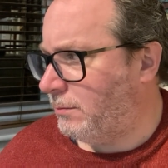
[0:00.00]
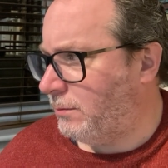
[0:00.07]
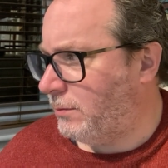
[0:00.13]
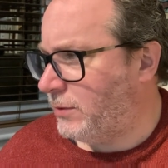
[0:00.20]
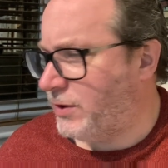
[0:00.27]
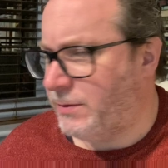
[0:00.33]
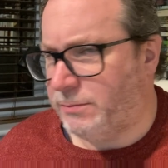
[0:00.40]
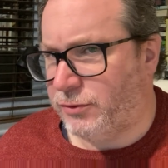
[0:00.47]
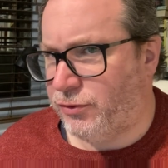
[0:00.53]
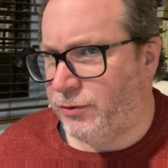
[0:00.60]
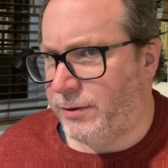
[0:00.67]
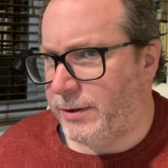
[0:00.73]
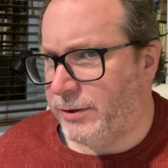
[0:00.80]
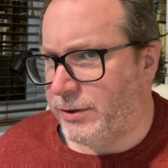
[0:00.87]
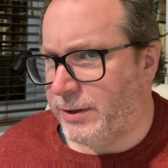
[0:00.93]
some
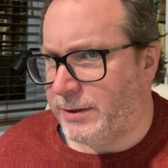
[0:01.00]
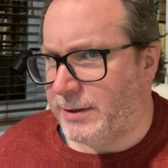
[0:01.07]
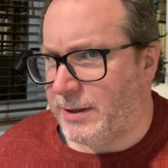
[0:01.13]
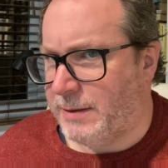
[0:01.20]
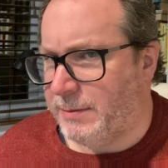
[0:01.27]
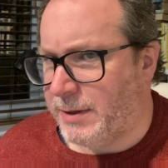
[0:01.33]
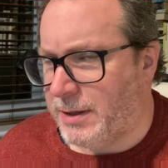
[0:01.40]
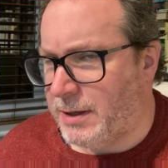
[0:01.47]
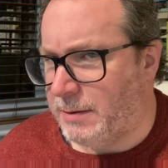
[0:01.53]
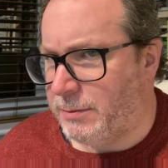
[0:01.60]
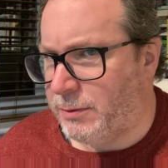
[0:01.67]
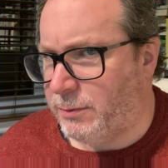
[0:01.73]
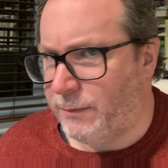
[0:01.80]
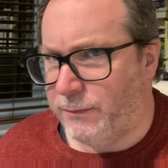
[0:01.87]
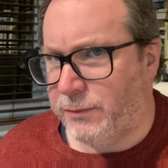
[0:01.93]
trilogies coming up.
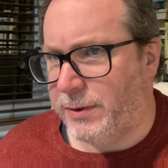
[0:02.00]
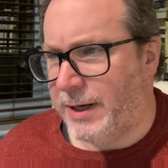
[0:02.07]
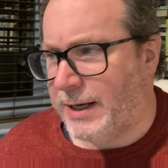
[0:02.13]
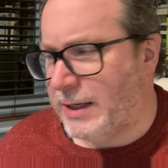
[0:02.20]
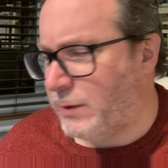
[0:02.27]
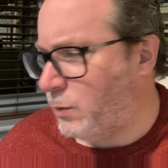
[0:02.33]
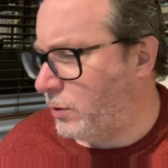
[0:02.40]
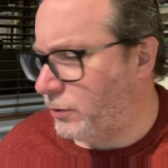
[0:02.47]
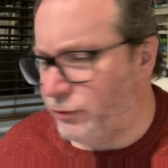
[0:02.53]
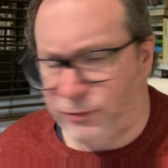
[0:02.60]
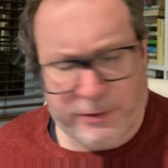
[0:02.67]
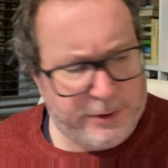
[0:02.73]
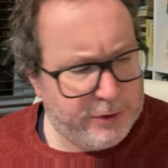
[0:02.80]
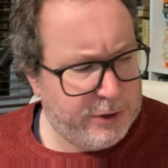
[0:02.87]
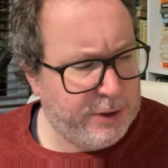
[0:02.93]
We've already had one
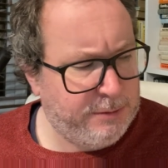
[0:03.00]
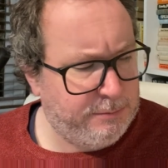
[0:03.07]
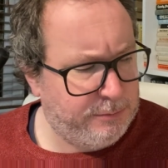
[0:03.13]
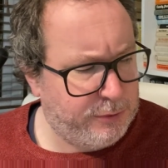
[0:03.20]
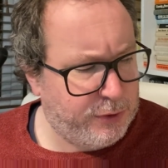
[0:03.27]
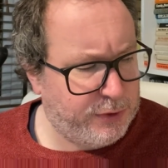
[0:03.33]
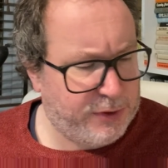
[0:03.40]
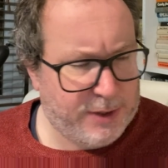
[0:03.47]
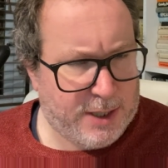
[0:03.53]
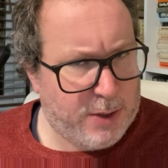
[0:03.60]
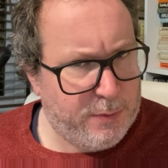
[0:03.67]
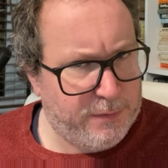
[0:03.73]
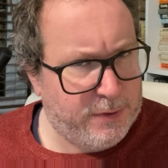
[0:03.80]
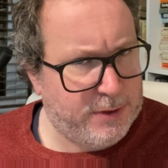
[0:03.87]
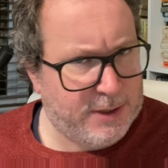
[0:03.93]
trilogy just now
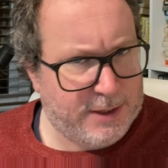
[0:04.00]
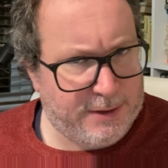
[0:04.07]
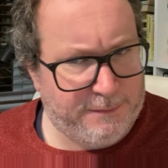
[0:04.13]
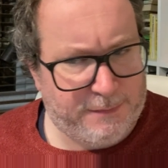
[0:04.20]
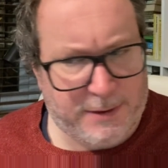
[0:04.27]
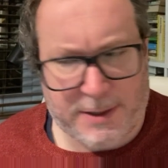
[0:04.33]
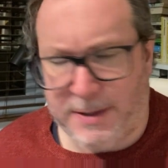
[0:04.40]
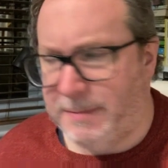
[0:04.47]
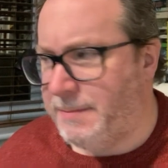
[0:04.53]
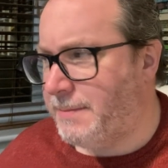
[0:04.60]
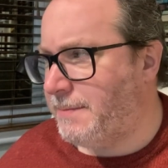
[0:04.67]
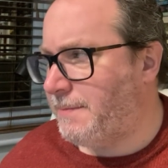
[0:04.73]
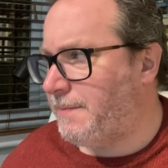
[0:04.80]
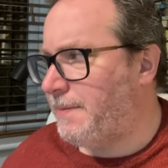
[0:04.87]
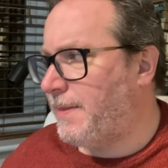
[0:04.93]
with the Tanith Lee.
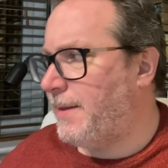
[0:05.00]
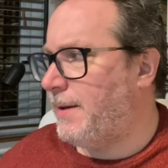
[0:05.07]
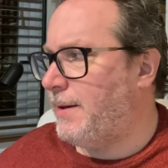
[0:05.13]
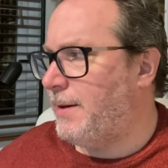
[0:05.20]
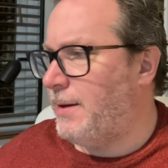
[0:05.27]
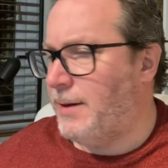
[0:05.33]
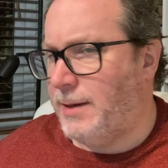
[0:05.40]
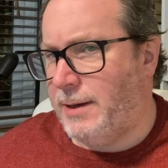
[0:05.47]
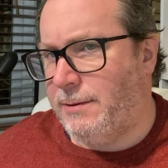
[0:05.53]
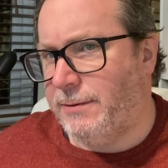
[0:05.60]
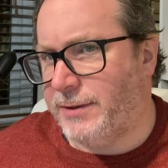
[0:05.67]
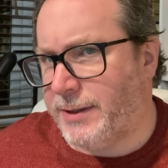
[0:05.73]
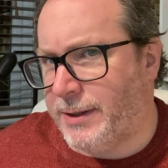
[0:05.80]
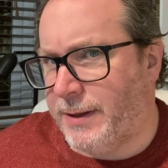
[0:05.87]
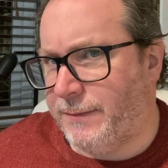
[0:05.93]
Here
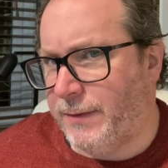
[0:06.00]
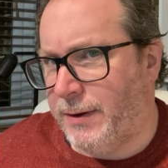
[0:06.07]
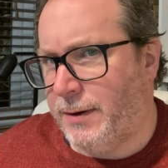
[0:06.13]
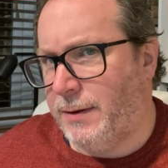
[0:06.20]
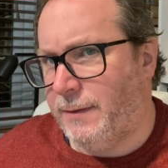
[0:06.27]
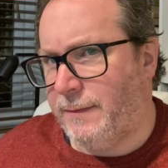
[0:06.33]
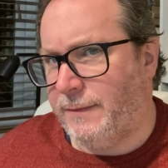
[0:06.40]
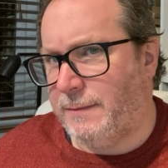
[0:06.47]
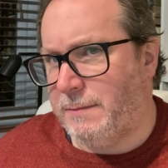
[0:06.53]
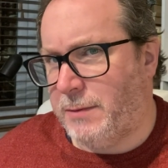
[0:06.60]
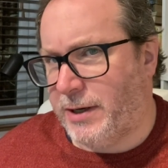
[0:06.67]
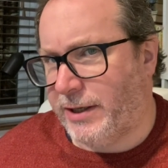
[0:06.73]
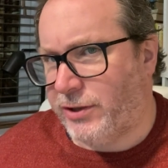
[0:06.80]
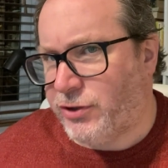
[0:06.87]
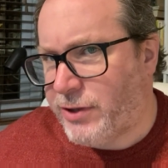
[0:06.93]
is another from
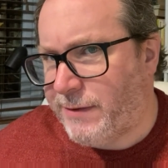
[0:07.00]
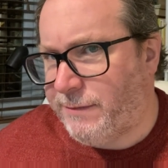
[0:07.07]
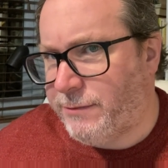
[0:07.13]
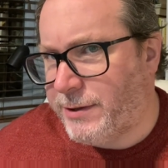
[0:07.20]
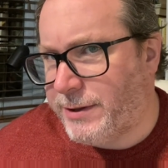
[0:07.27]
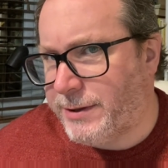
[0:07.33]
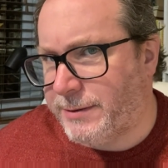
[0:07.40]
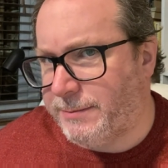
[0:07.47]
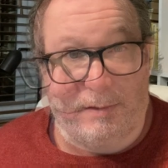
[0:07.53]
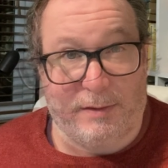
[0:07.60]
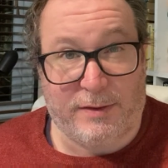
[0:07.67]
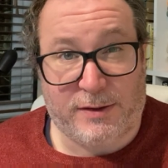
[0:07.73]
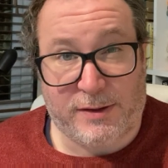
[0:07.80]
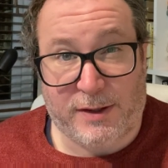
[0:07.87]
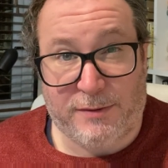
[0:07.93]
Mike Jeffries. The
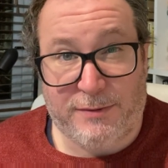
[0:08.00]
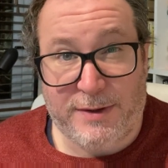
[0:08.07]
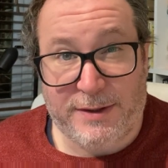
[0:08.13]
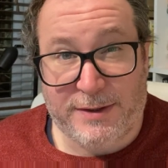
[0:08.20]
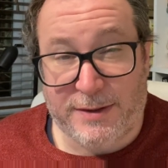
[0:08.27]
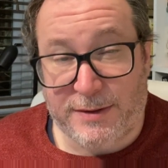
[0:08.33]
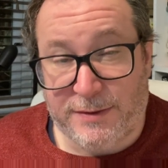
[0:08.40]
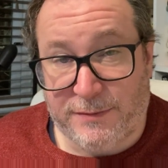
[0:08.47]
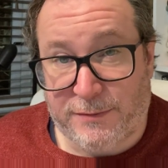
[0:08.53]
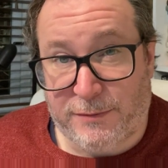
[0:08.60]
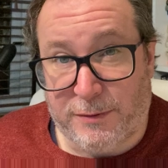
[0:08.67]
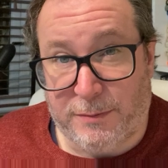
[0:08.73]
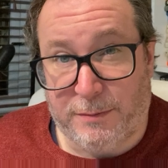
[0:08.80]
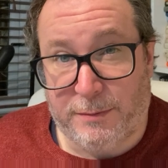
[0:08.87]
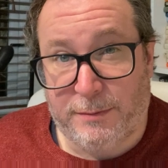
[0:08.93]
series is
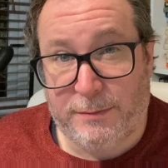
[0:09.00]
from